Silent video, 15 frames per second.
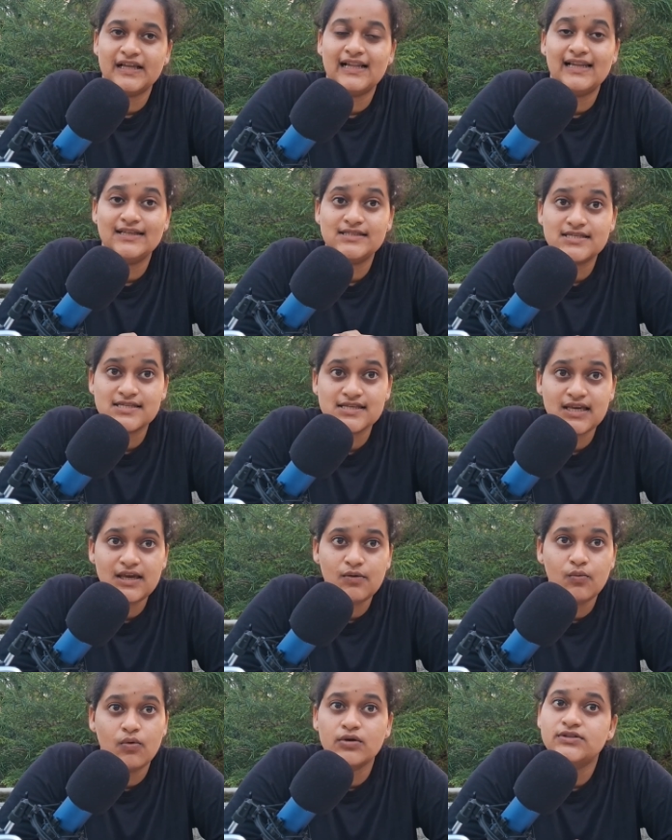Let's see
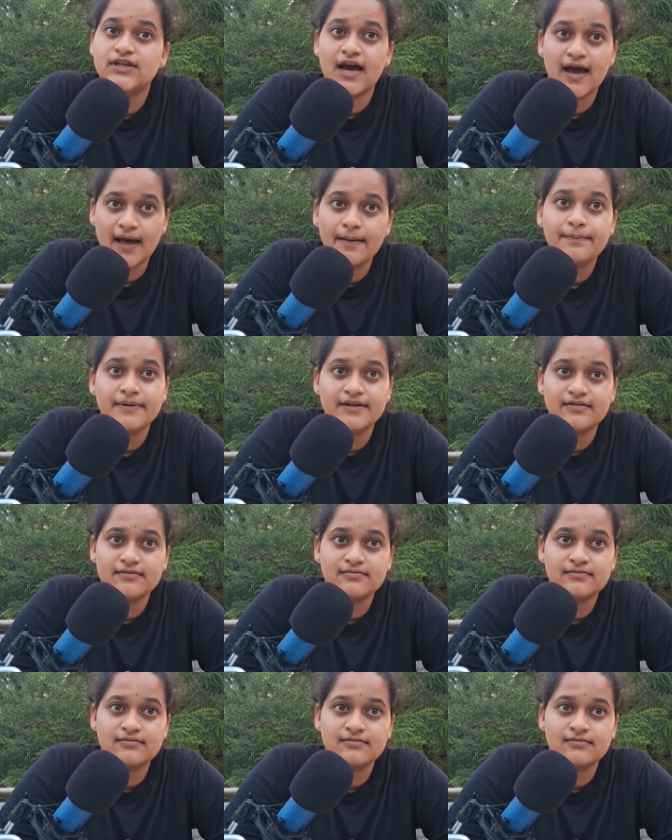what happened
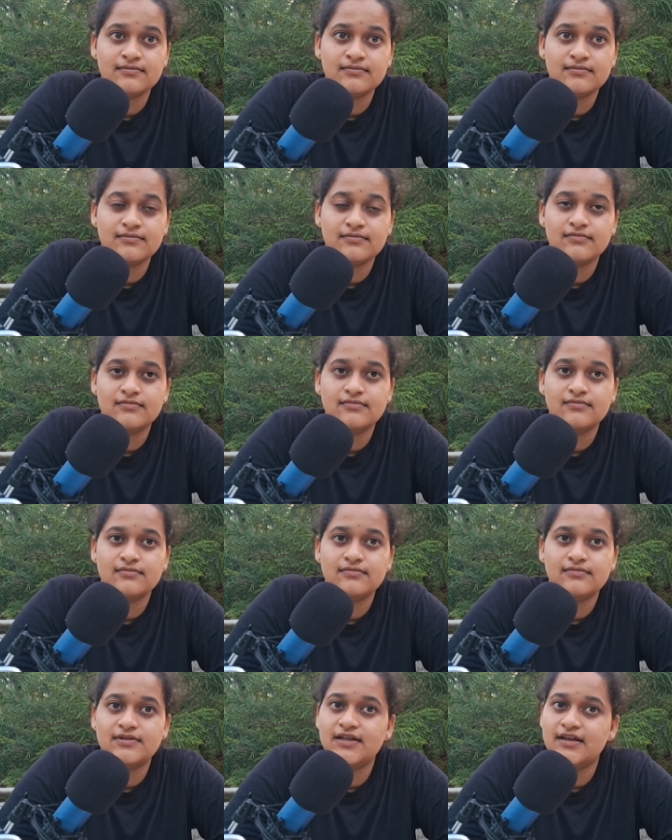
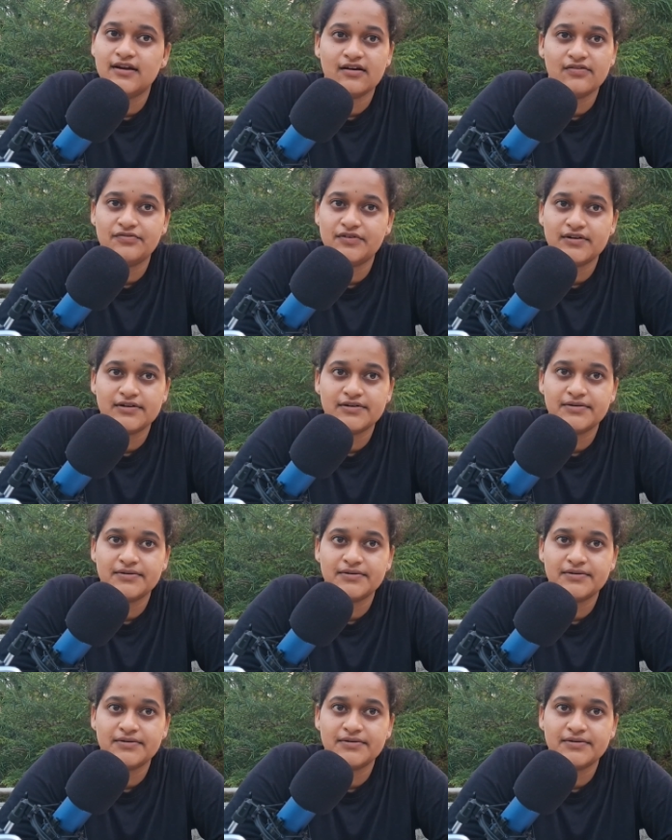thereafter.